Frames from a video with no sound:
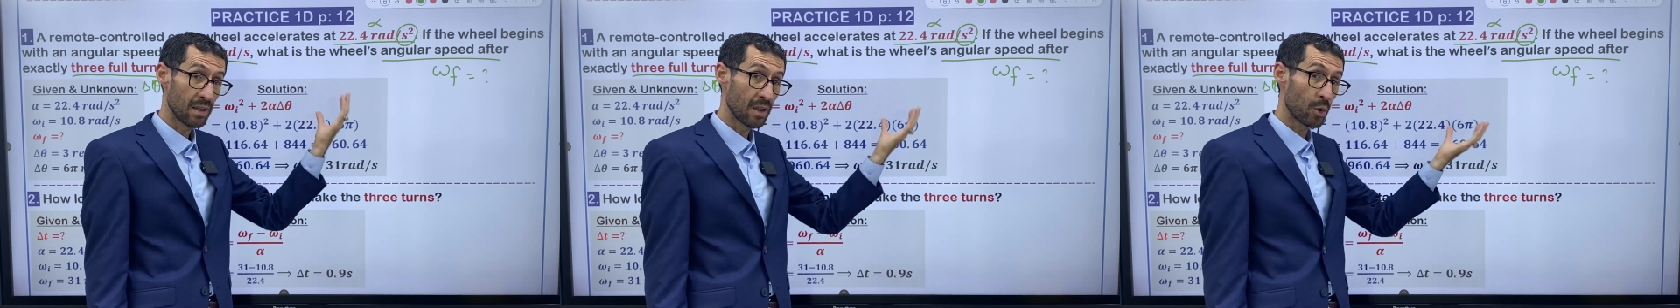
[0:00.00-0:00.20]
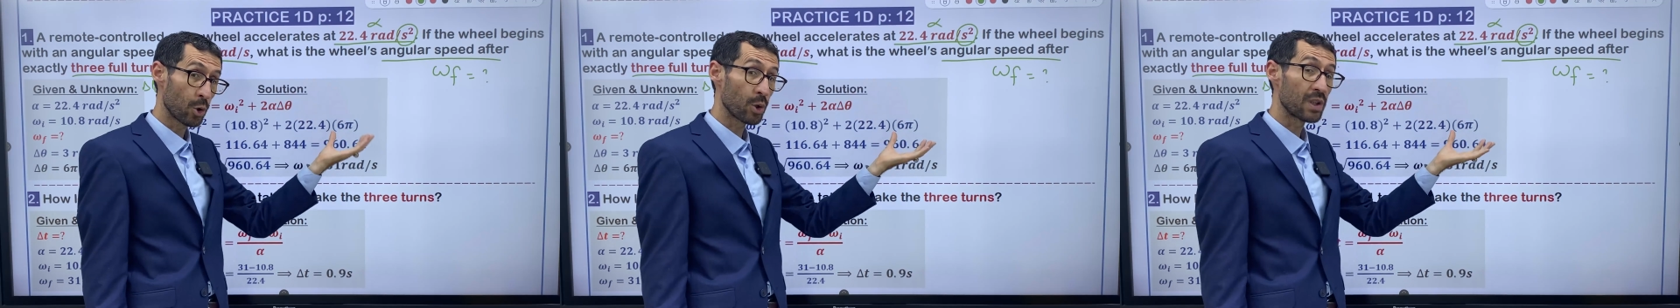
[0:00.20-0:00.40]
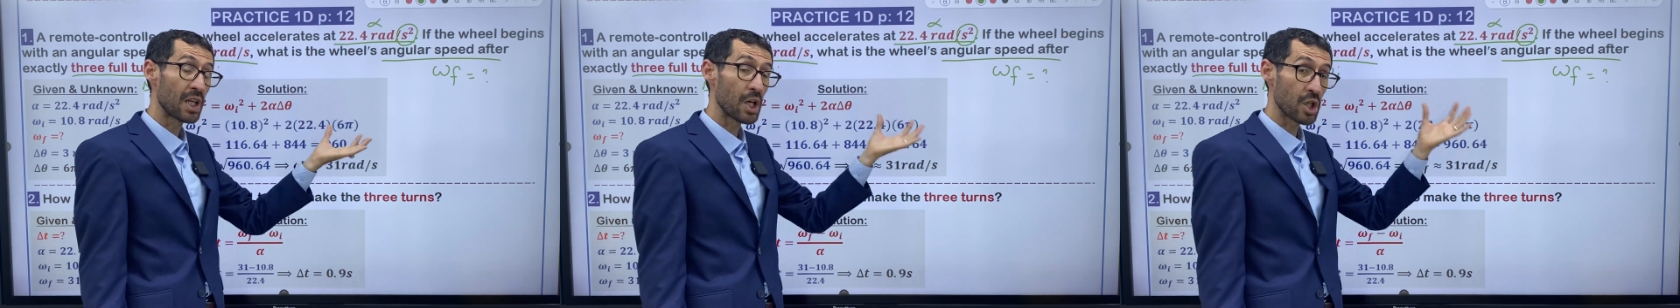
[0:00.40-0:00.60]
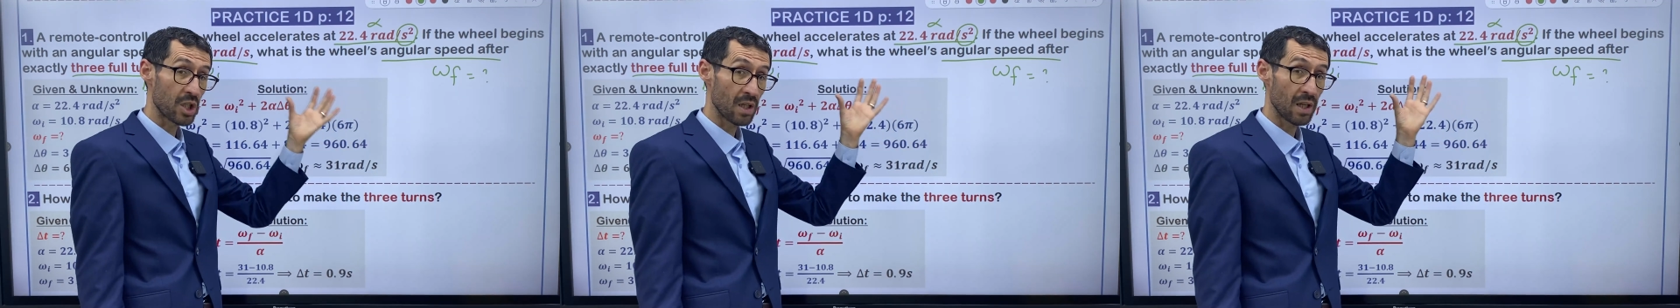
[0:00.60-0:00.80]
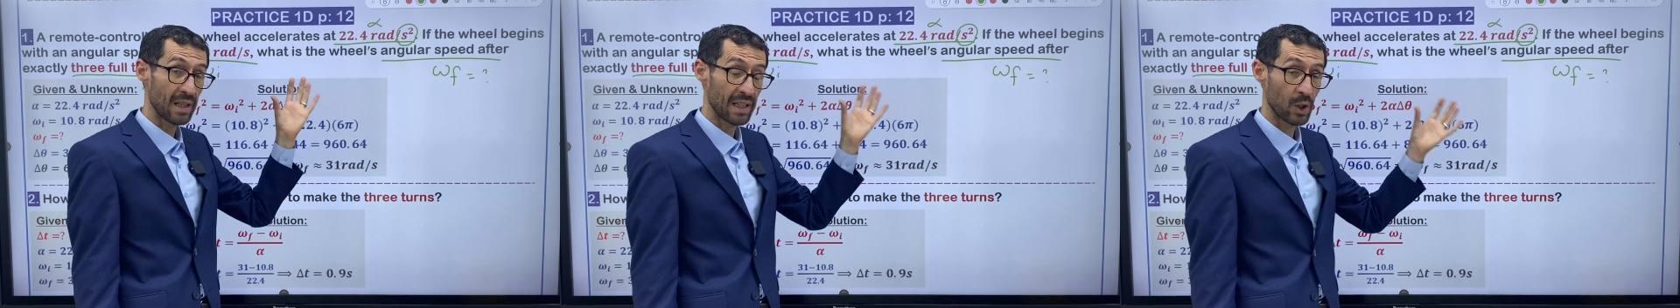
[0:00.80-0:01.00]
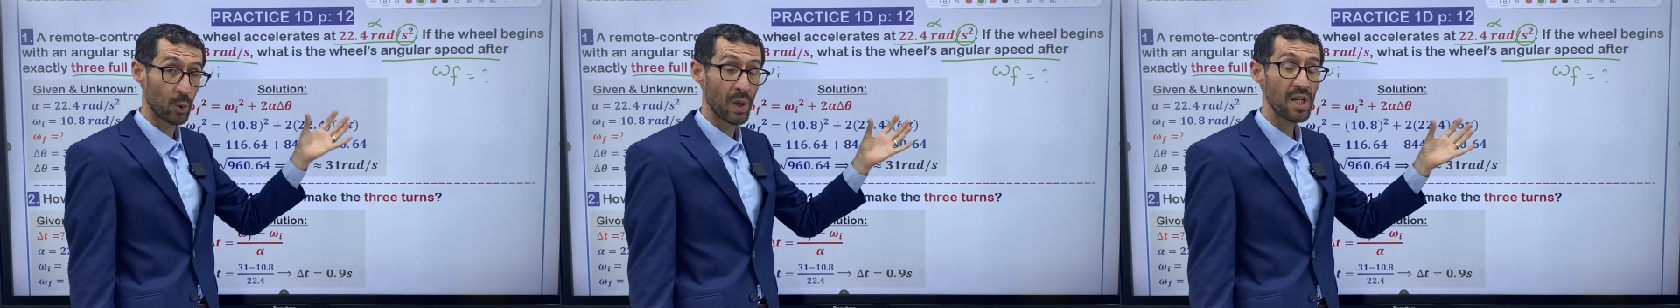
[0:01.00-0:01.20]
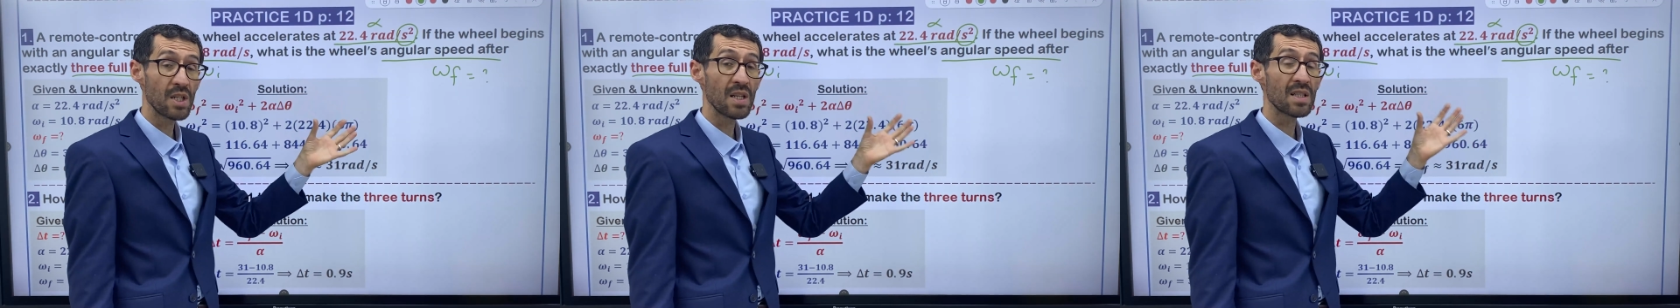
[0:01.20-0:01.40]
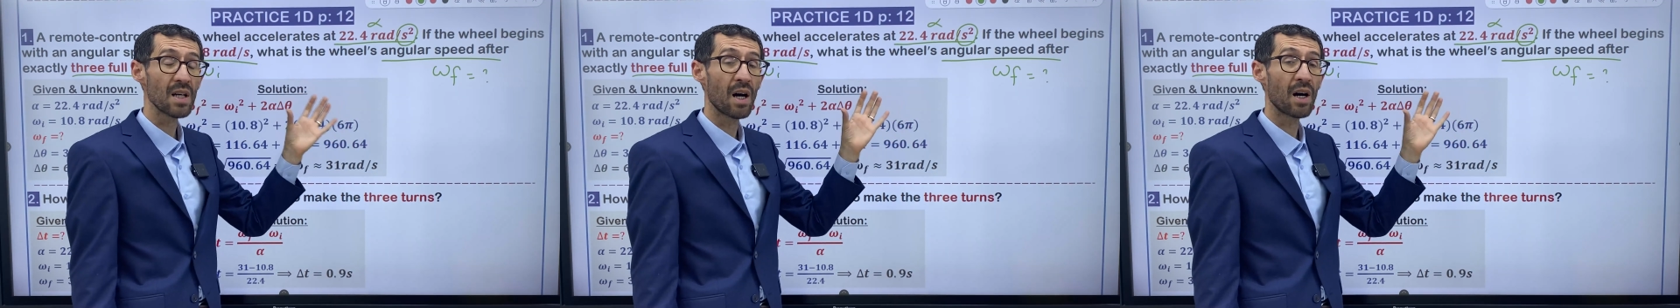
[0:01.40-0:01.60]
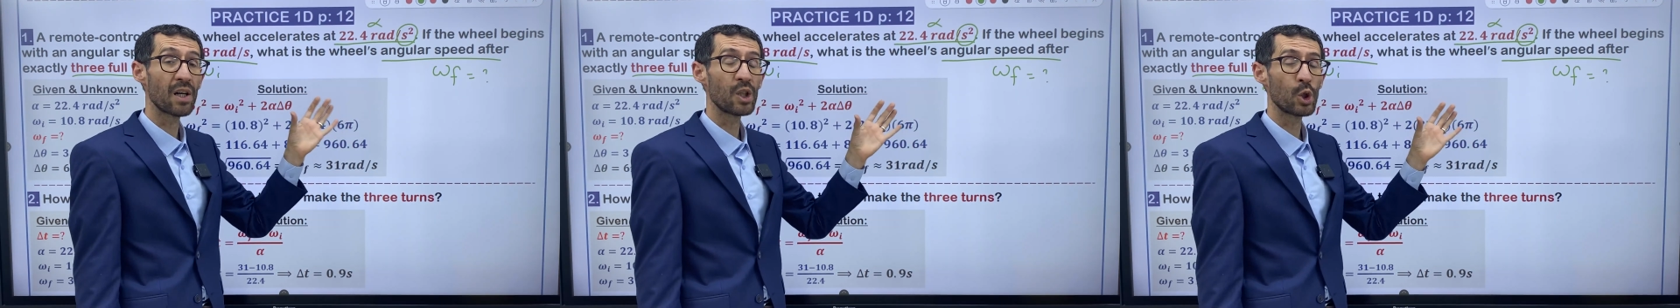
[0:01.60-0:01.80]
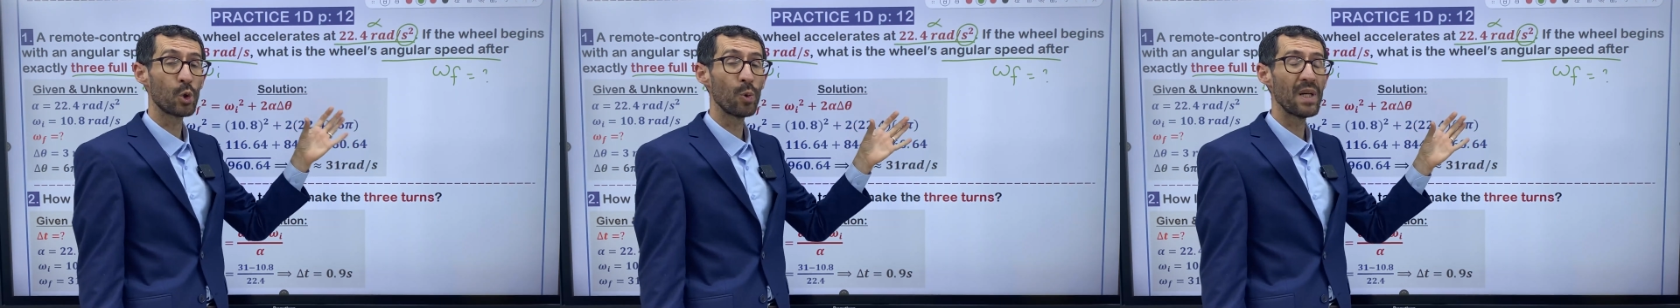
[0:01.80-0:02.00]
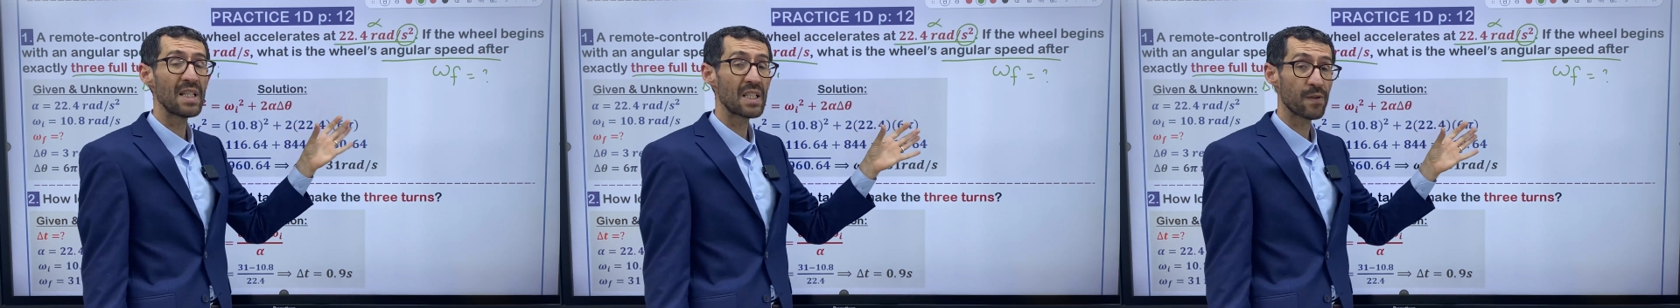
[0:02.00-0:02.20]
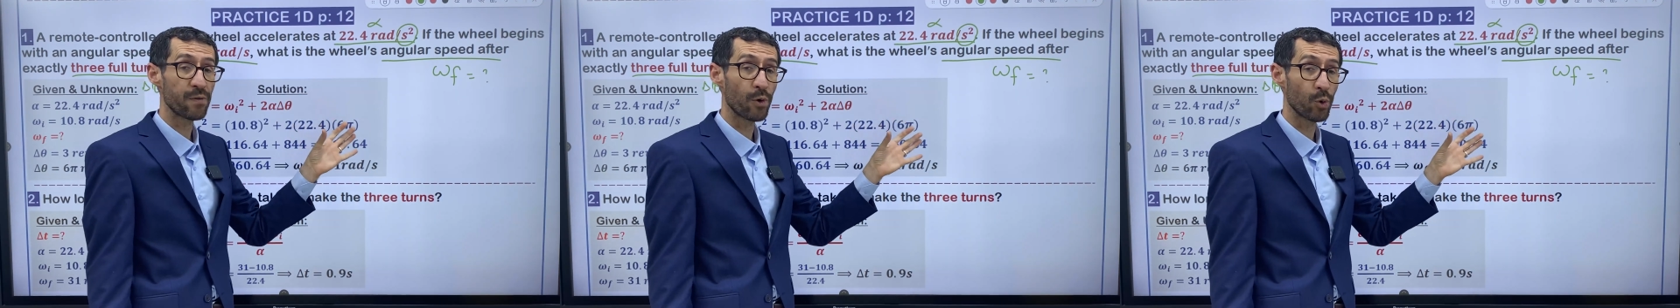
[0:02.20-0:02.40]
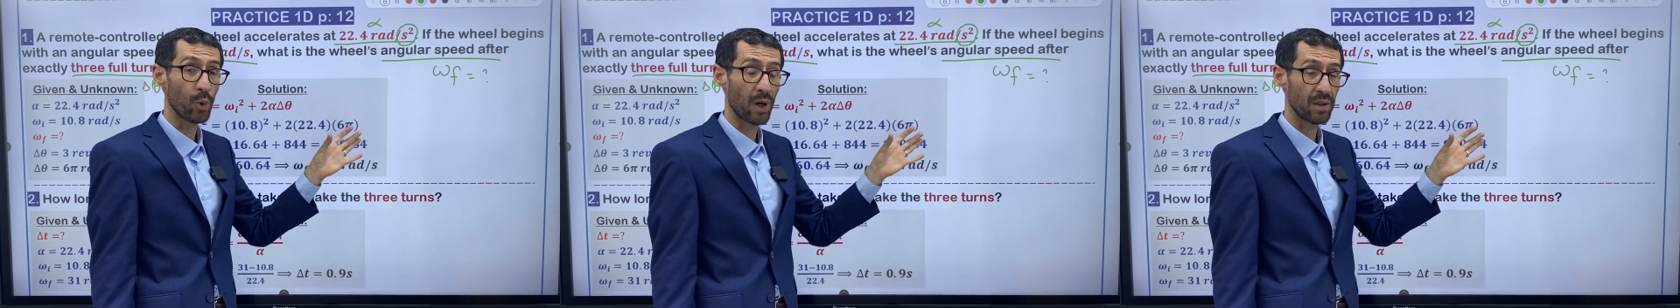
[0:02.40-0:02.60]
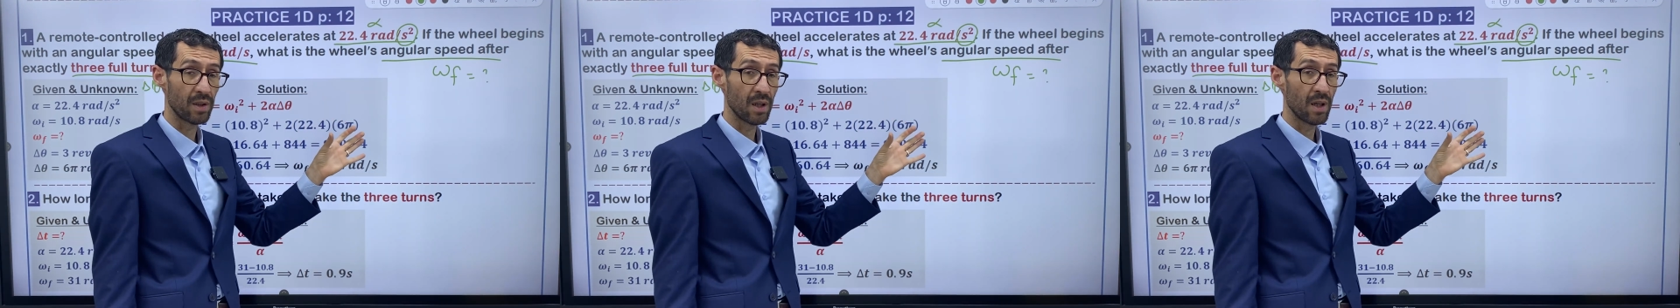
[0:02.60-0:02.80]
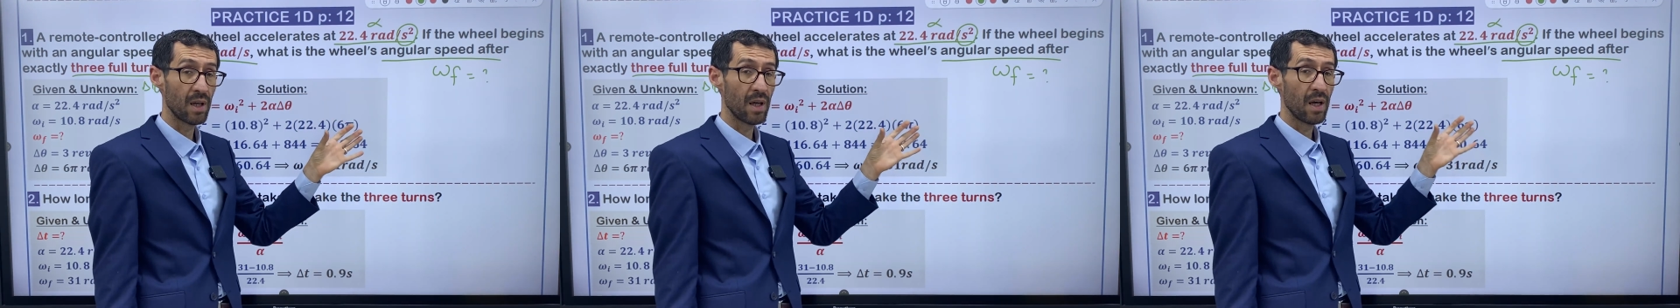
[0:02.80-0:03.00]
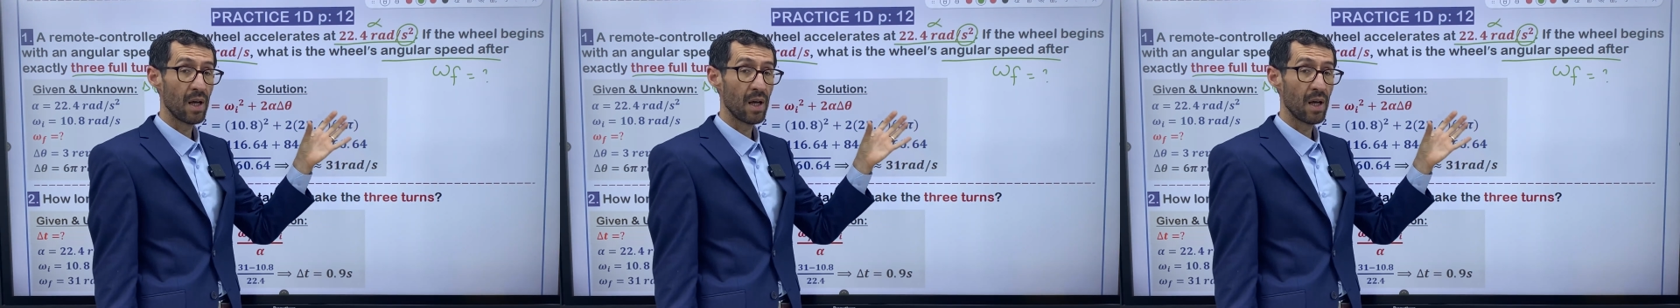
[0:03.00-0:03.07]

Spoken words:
Rotational equations are twins for what?